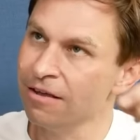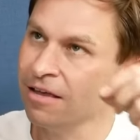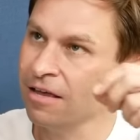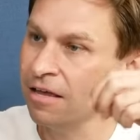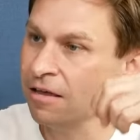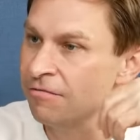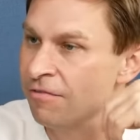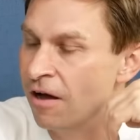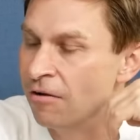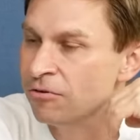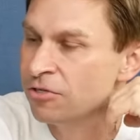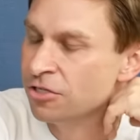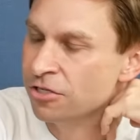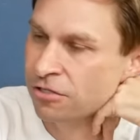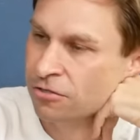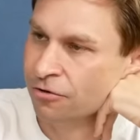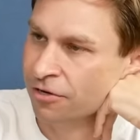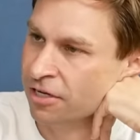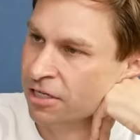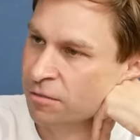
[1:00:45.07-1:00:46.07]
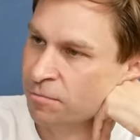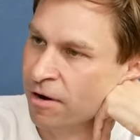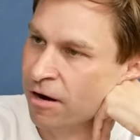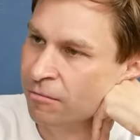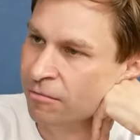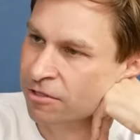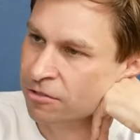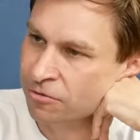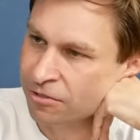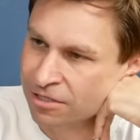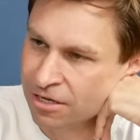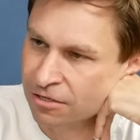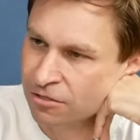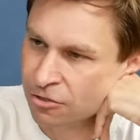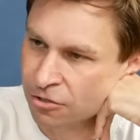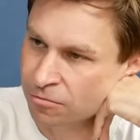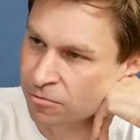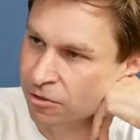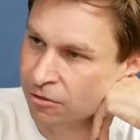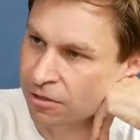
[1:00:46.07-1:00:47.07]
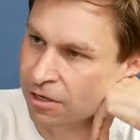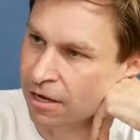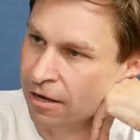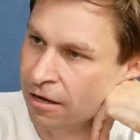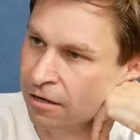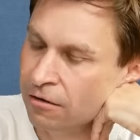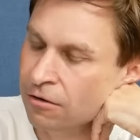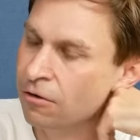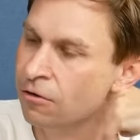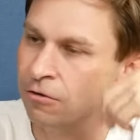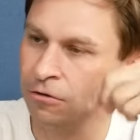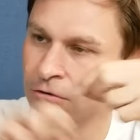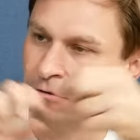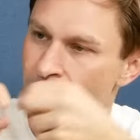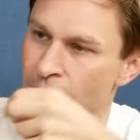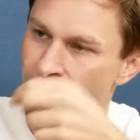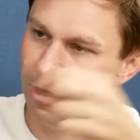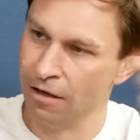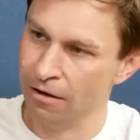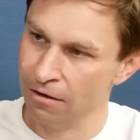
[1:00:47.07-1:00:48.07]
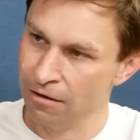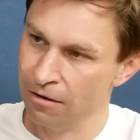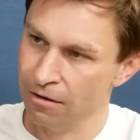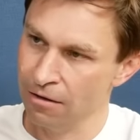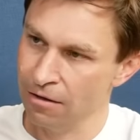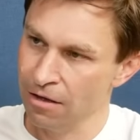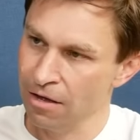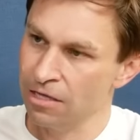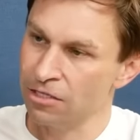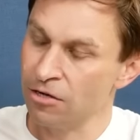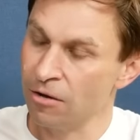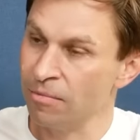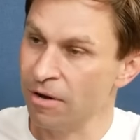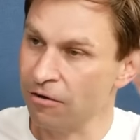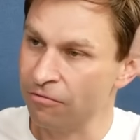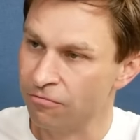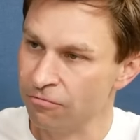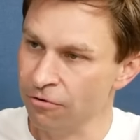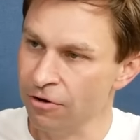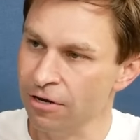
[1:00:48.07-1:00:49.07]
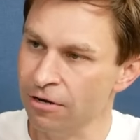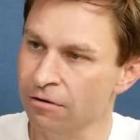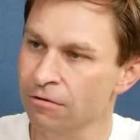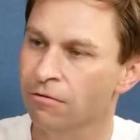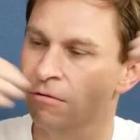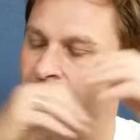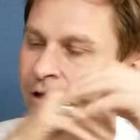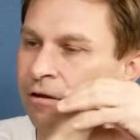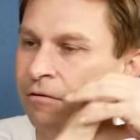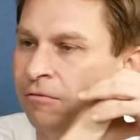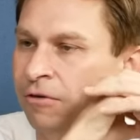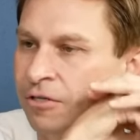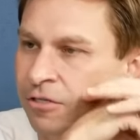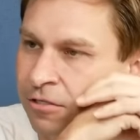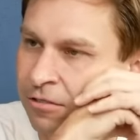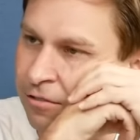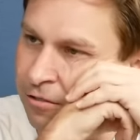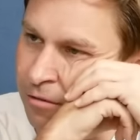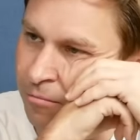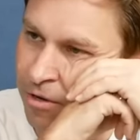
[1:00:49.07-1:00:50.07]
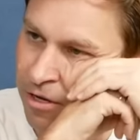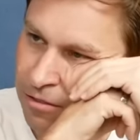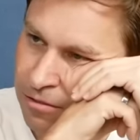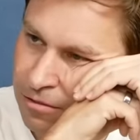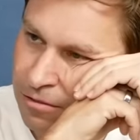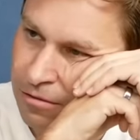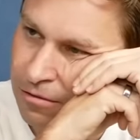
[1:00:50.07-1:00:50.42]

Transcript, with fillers: if I was just doing experiments with test tubes all day, I couldn't do that. So I'm now free to do that, which is the best.